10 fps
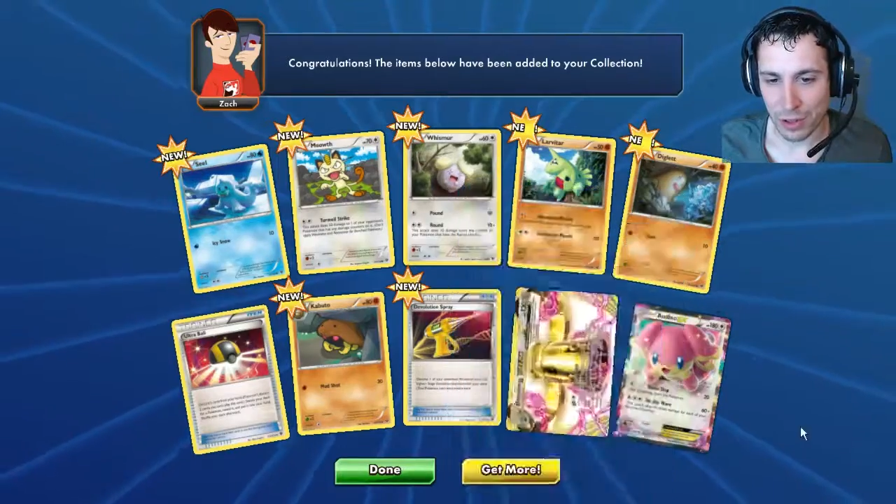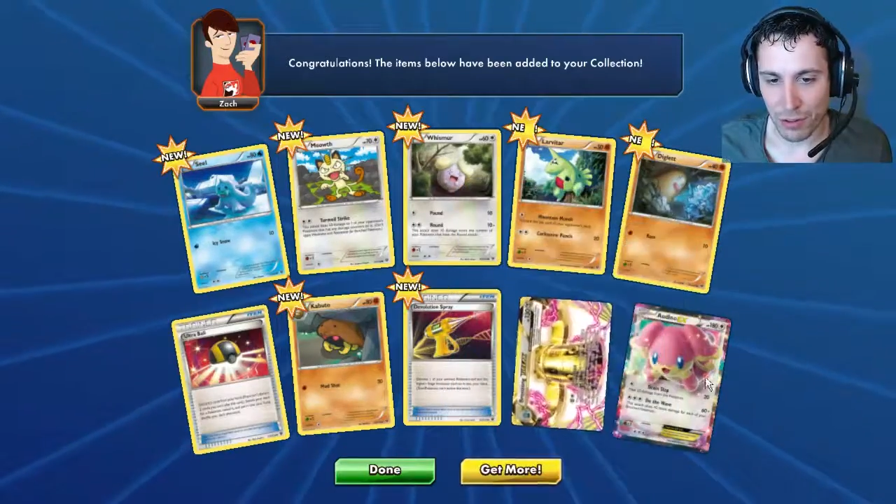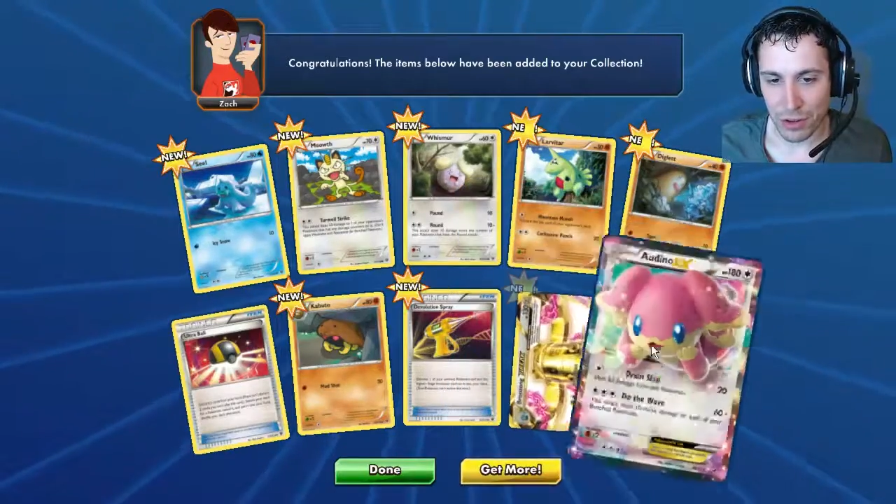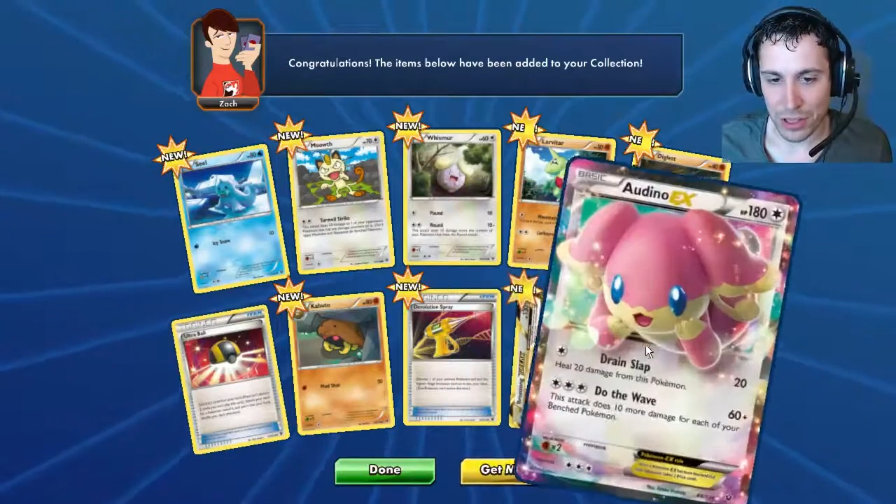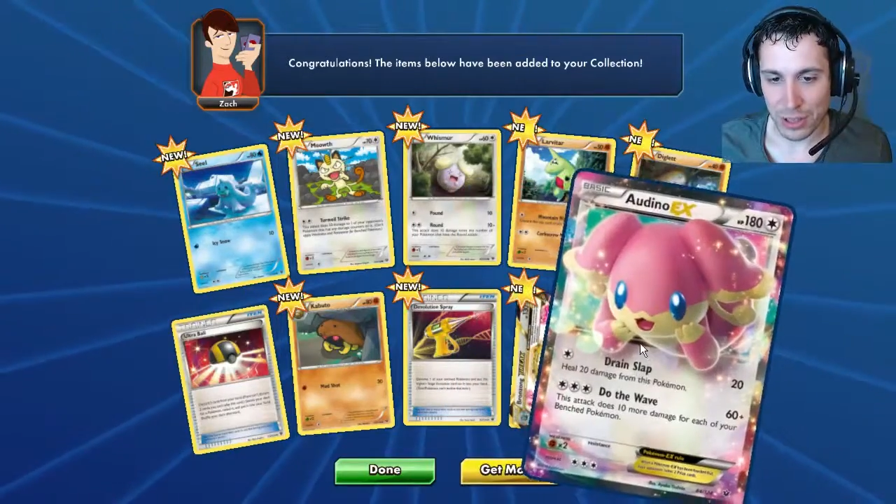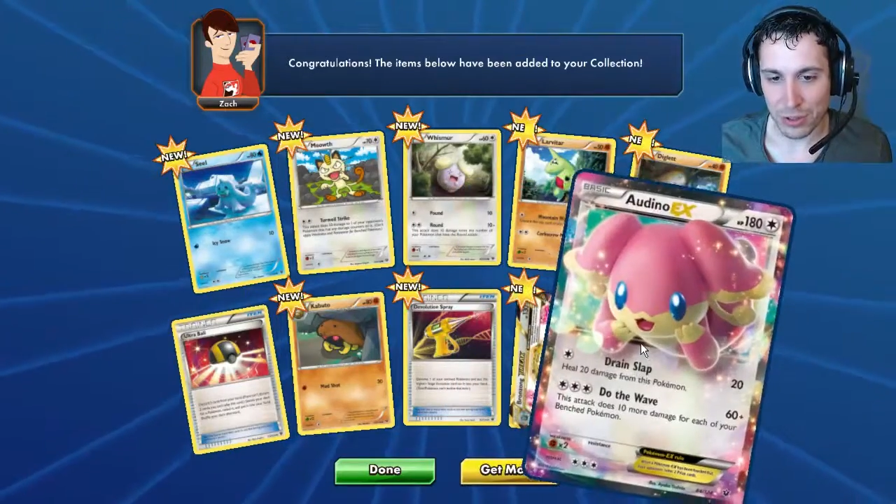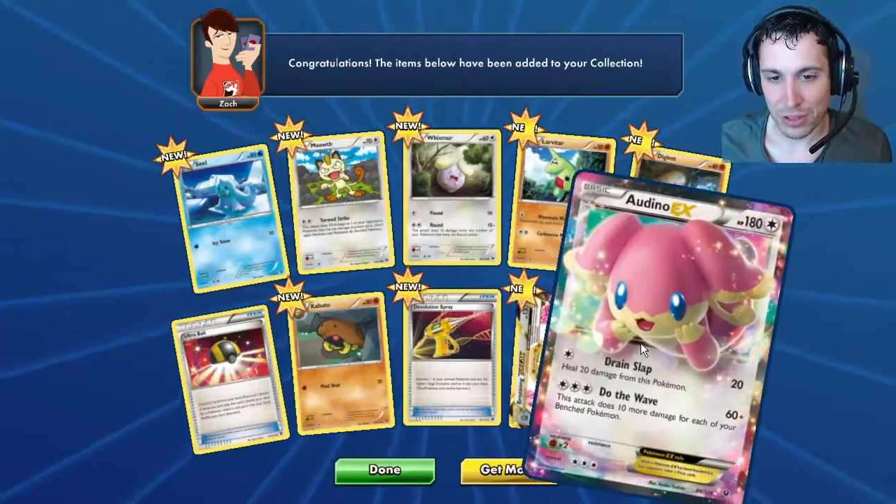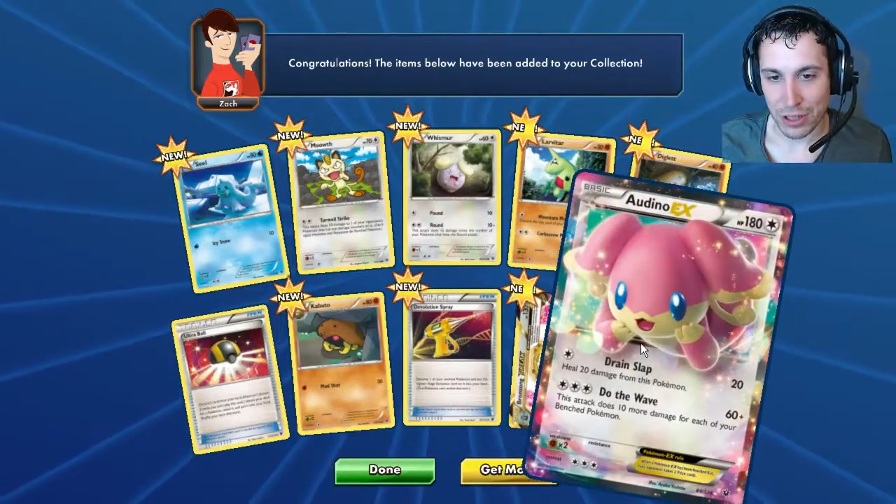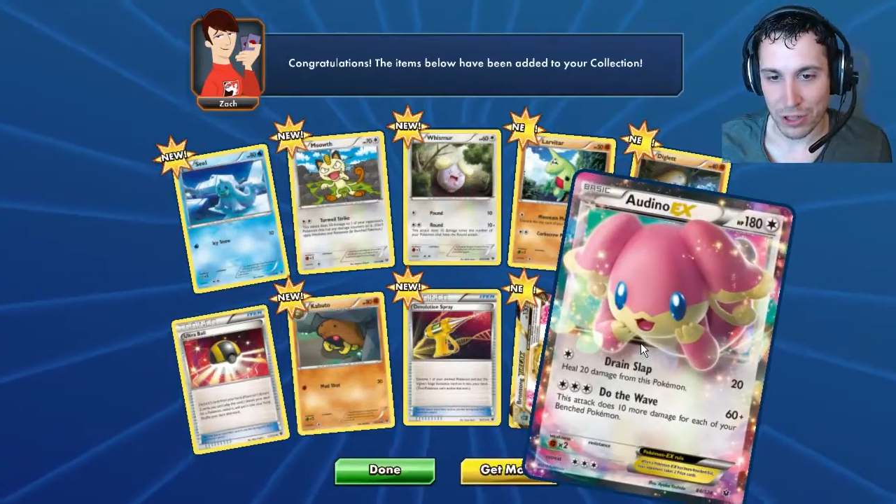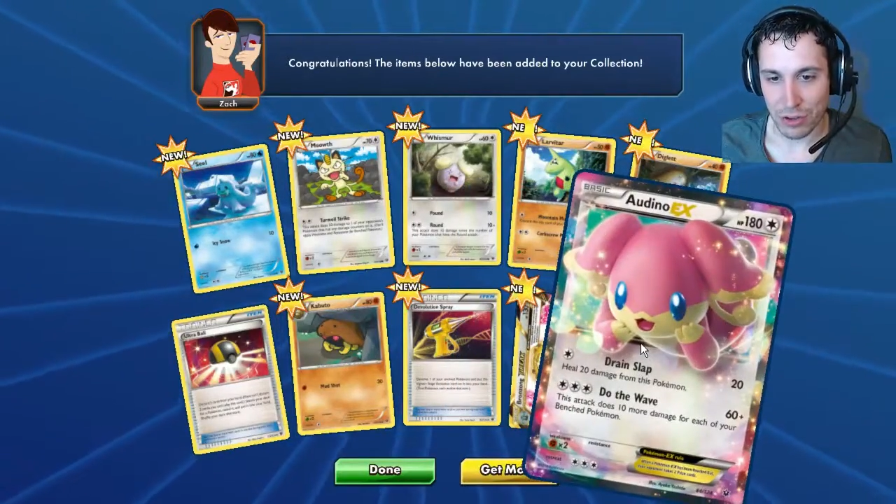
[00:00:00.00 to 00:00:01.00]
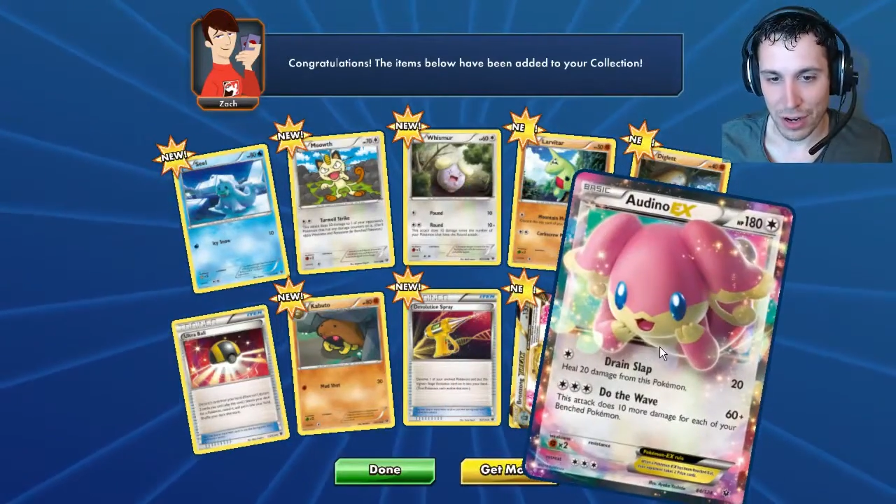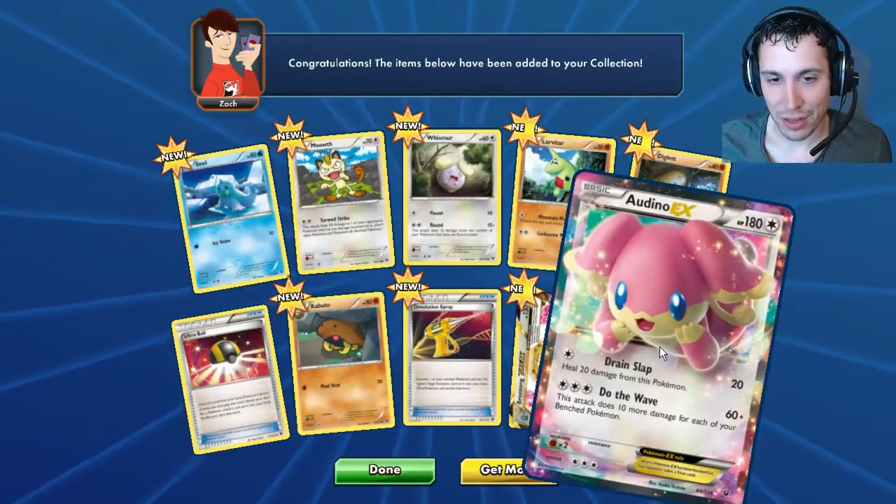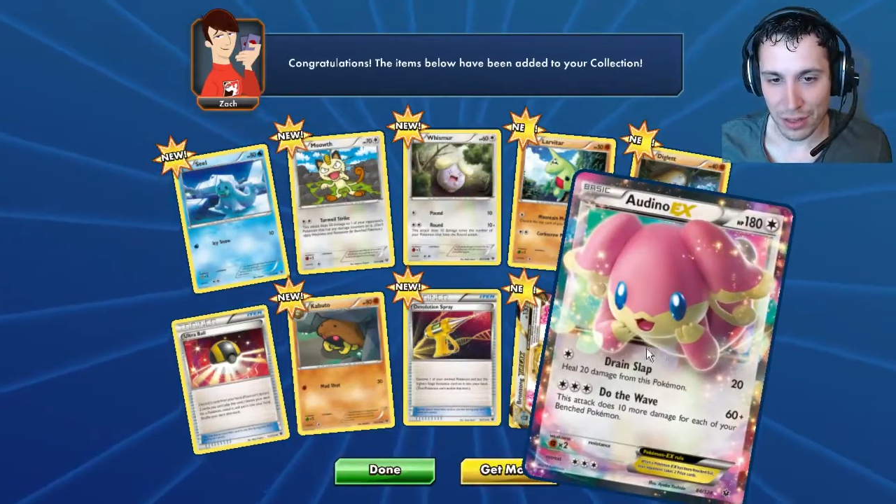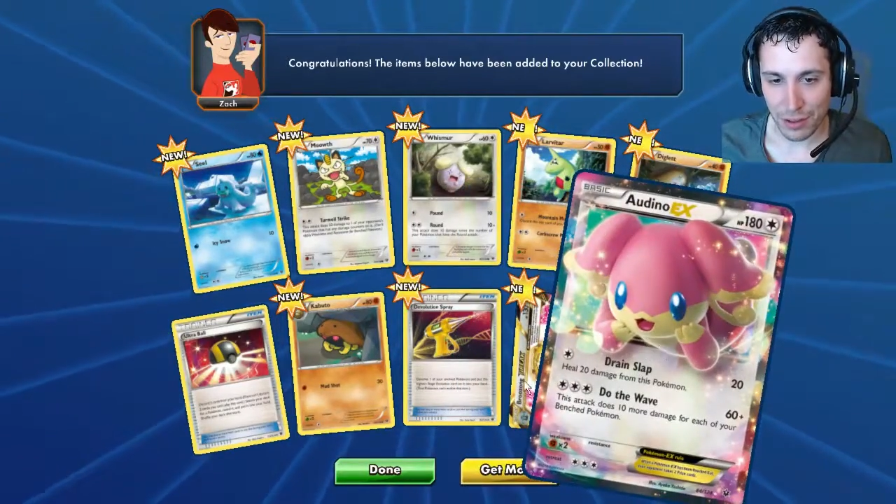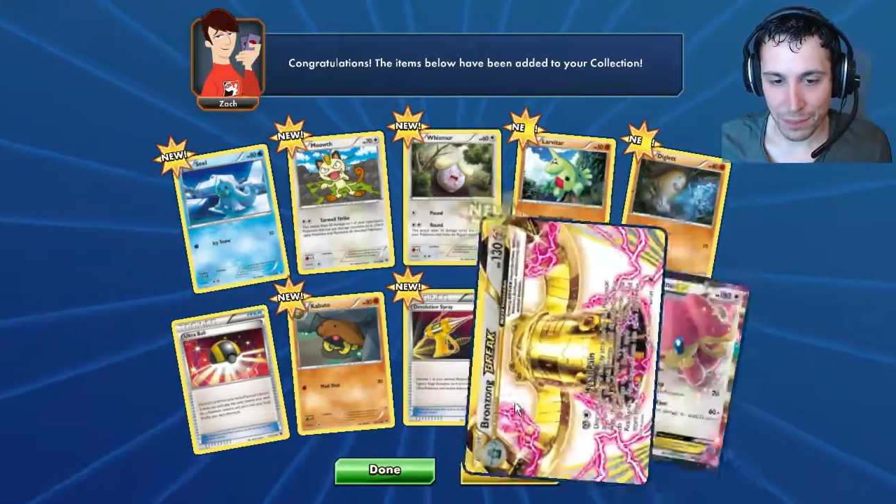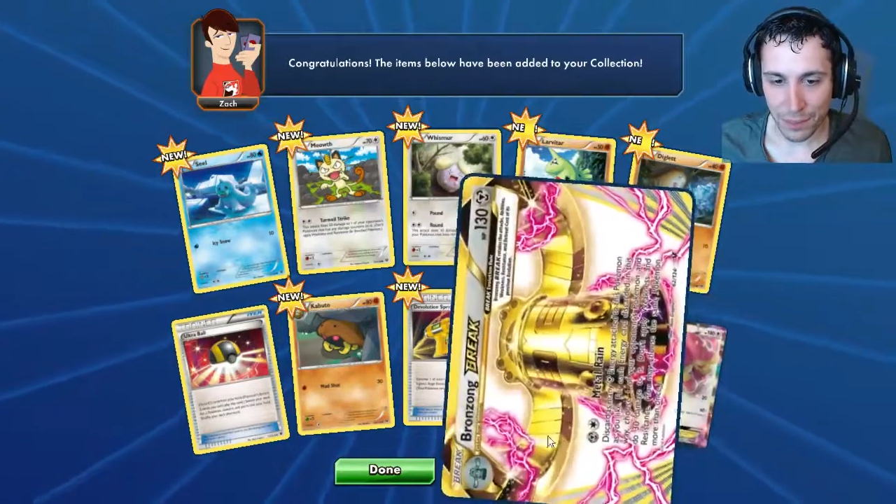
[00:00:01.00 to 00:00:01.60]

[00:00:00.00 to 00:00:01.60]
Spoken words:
originally going to trade them.